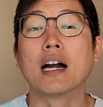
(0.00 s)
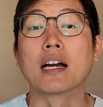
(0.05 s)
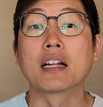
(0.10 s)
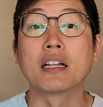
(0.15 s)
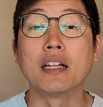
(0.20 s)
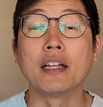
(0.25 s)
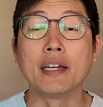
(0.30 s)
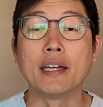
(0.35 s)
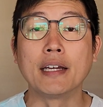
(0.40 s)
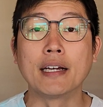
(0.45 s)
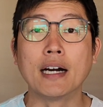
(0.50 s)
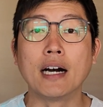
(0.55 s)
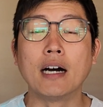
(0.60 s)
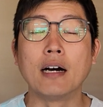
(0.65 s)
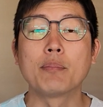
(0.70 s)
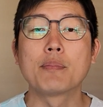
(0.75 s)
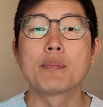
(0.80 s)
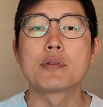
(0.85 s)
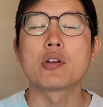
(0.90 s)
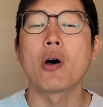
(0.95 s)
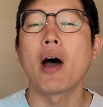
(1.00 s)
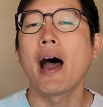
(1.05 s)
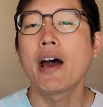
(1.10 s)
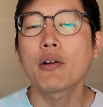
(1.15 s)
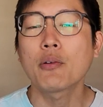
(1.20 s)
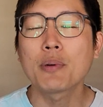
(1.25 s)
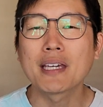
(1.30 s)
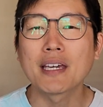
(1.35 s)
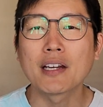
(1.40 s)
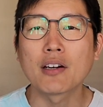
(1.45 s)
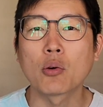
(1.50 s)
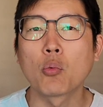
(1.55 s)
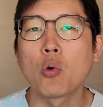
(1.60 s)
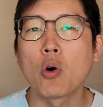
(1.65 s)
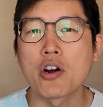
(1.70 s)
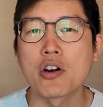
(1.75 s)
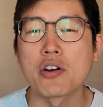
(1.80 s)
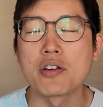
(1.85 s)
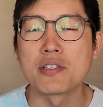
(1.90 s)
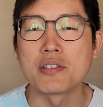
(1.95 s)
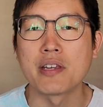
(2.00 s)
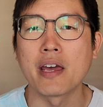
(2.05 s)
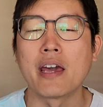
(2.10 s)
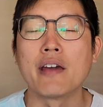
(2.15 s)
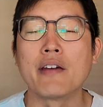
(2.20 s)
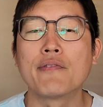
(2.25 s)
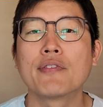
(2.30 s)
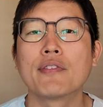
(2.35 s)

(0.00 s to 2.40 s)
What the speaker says: cleaning up. So how do we get our water safe?